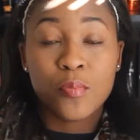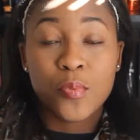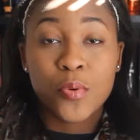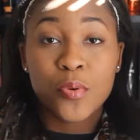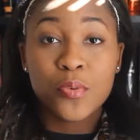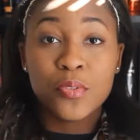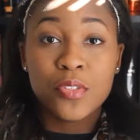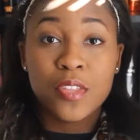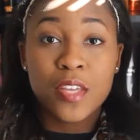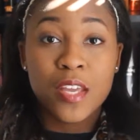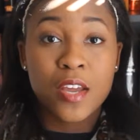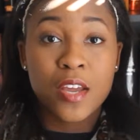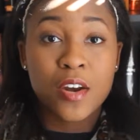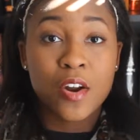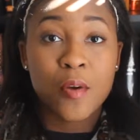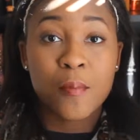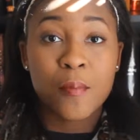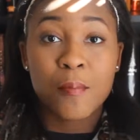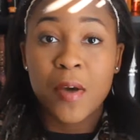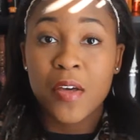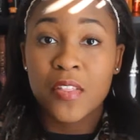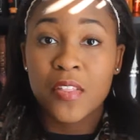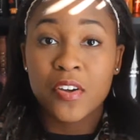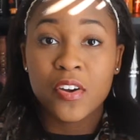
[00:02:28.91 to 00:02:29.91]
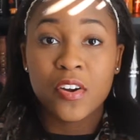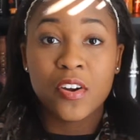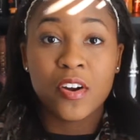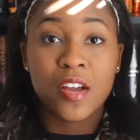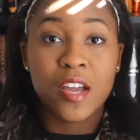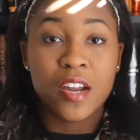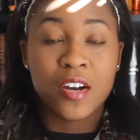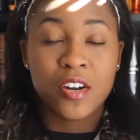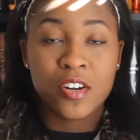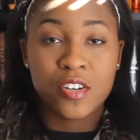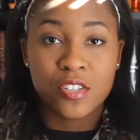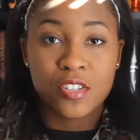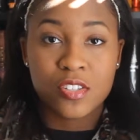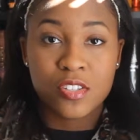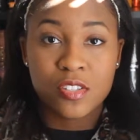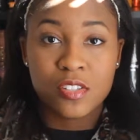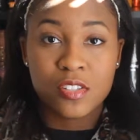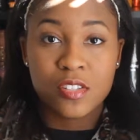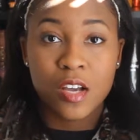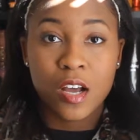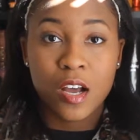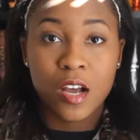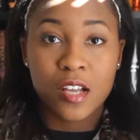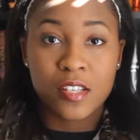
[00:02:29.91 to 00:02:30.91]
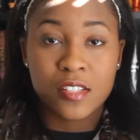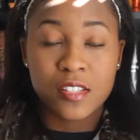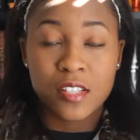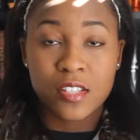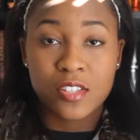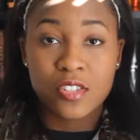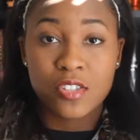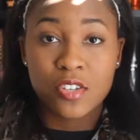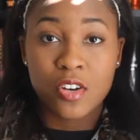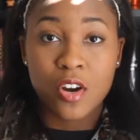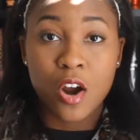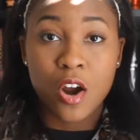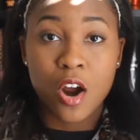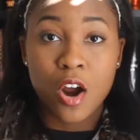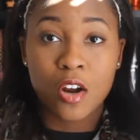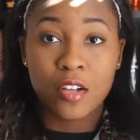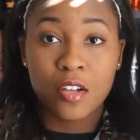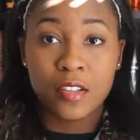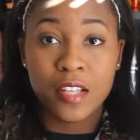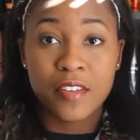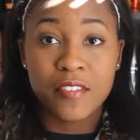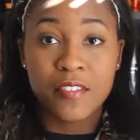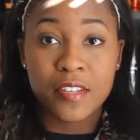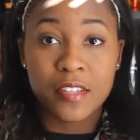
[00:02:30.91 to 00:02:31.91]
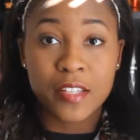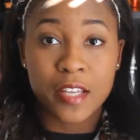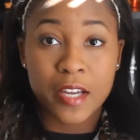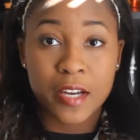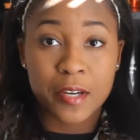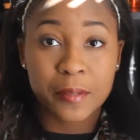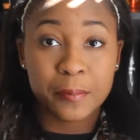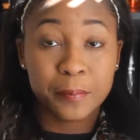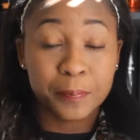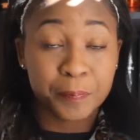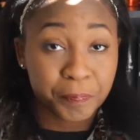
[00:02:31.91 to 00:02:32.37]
Ruthie and her mother and her sister are living there,